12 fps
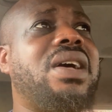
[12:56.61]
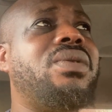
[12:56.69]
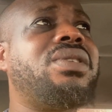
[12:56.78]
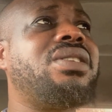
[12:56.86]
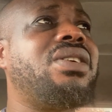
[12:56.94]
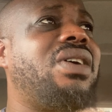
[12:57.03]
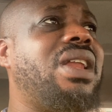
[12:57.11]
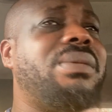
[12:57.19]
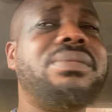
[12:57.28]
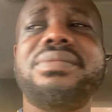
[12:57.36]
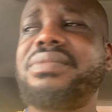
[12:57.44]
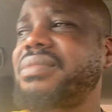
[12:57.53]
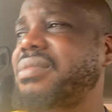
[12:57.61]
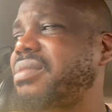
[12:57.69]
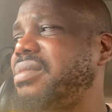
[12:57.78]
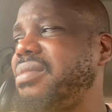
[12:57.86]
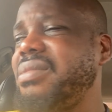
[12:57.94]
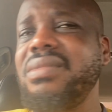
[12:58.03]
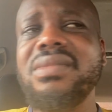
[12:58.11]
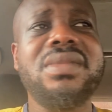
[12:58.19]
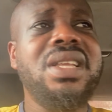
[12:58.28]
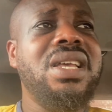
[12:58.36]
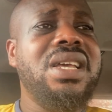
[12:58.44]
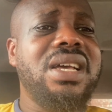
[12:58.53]
What's it they call them?
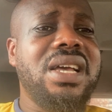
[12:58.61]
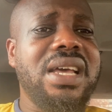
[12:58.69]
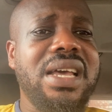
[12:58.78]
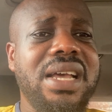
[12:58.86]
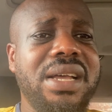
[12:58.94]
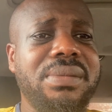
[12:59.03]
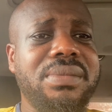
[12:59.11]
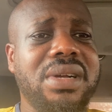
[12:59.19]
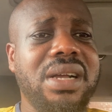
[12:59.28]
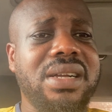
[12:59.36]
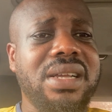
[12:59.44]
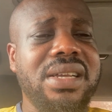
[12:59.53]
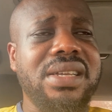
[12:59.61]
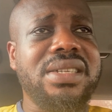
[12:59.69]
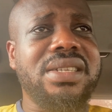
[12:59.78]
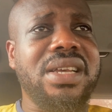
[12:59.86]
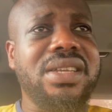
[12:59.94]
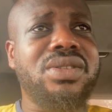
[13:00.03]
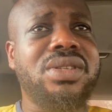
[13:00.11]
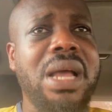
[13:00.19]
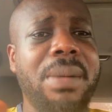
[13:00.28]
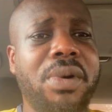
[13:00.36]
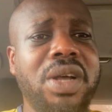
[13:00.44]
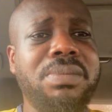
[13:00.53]
The
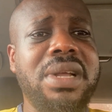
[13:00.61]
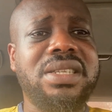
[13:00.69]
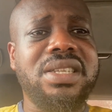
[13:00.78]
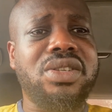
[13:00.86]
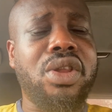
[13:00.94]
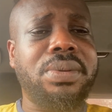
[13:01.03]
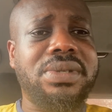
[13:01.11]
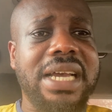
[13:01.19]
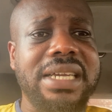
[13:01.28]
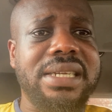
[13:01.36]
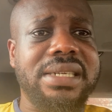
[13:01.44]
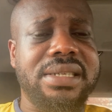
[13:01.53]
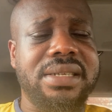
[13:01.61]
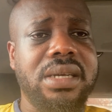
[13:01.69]
appointment is lopsided.